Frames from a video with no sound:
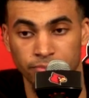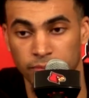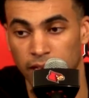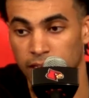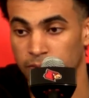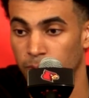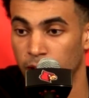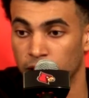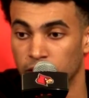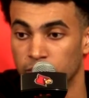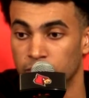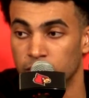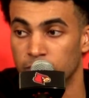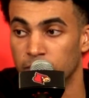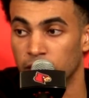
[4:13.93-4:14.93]
That's probably
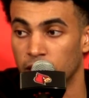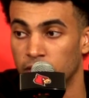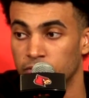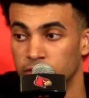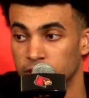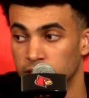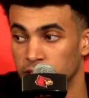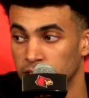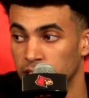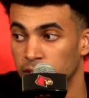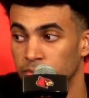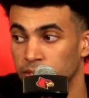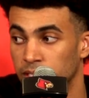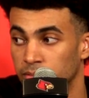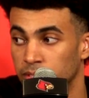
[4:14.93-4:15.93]
going to be a big emphasis, just
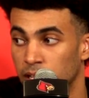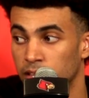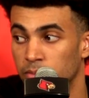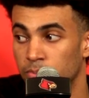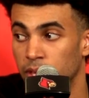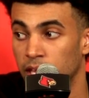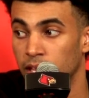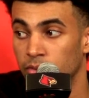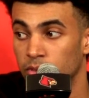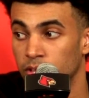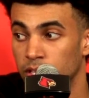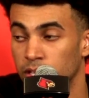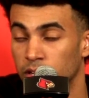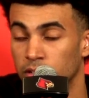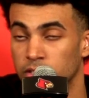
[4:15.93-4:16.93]
keeping teams out of the paint and
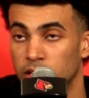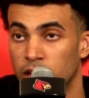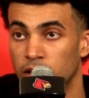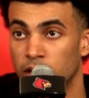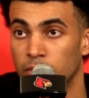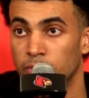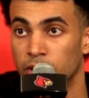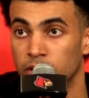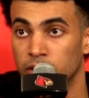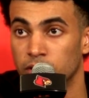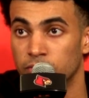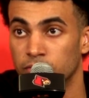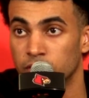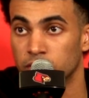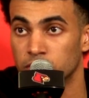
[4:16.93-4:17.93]
really, you know, tighten up on
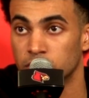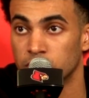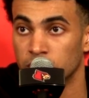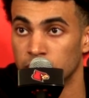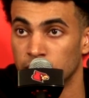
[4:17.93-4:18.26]
defense.